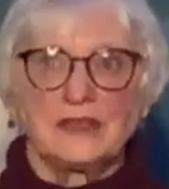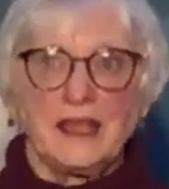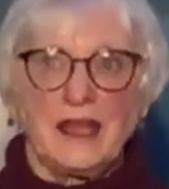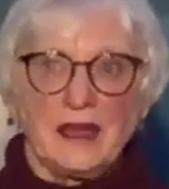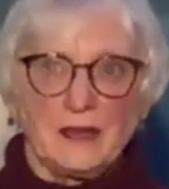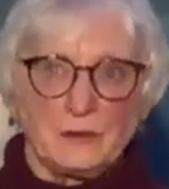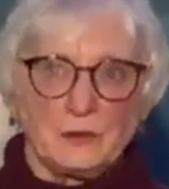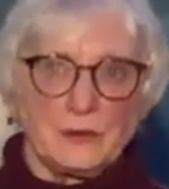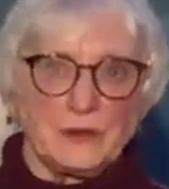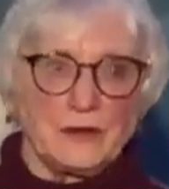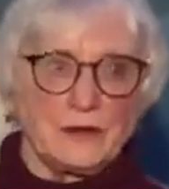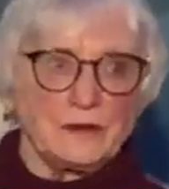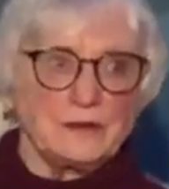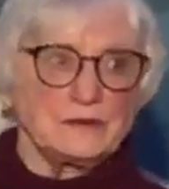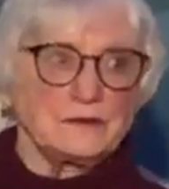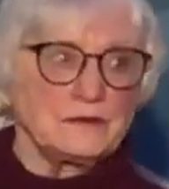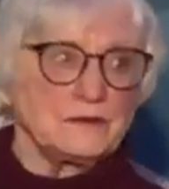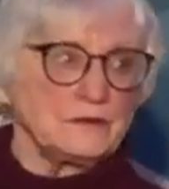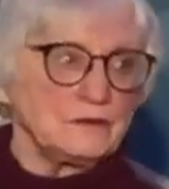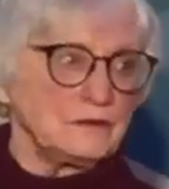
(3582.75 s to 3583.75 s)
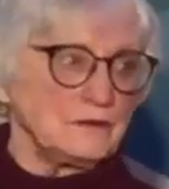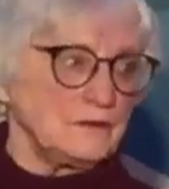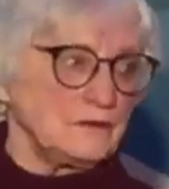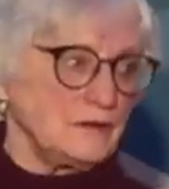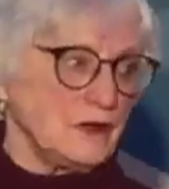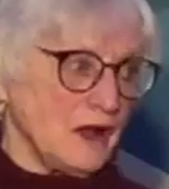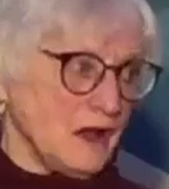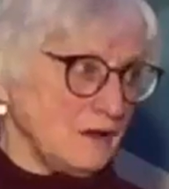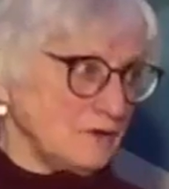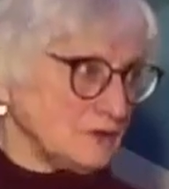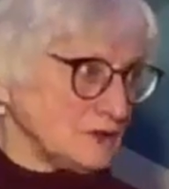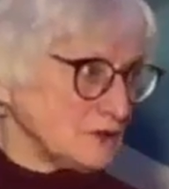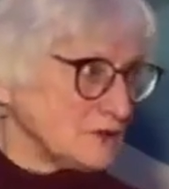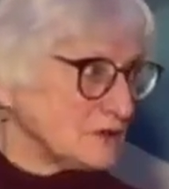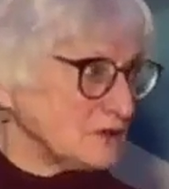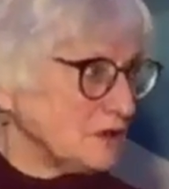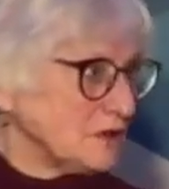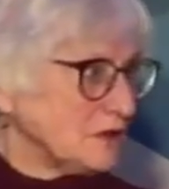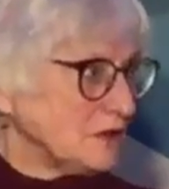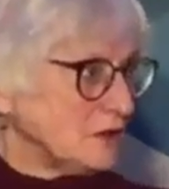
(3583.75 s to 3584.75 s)
cowboy
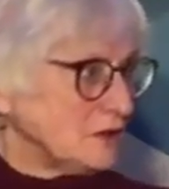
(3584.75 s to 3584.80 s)
novels